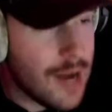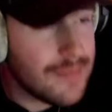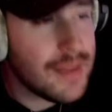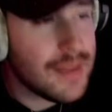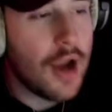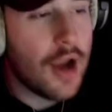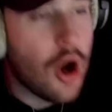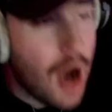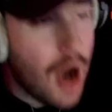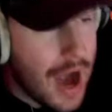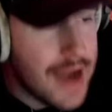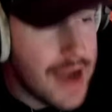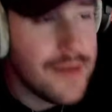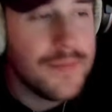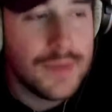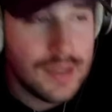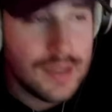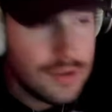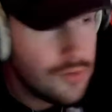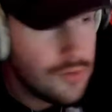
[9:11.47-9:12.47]
I'm like, all right,
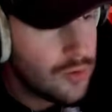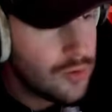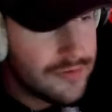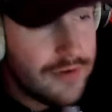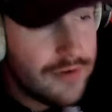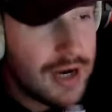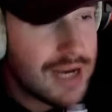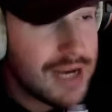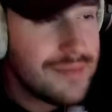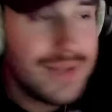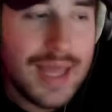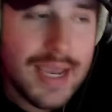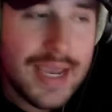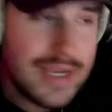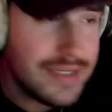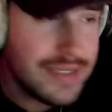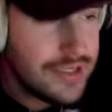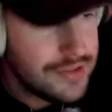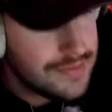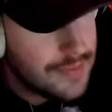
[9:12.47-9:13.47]
we're fucking
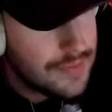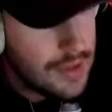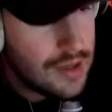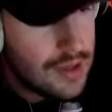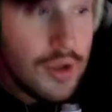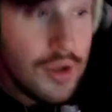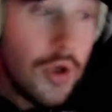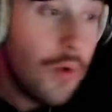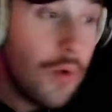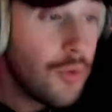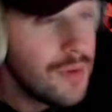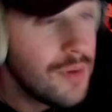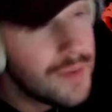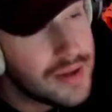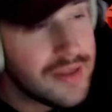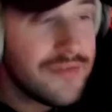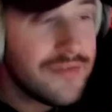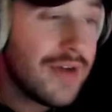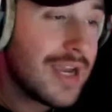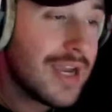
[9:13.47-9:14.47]
playing, dude. We're
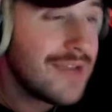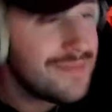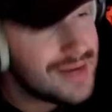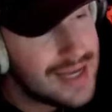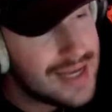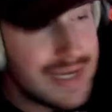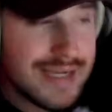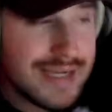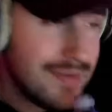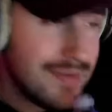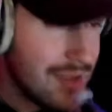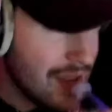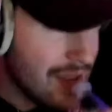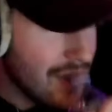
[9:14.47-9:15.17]
motherfucking playing.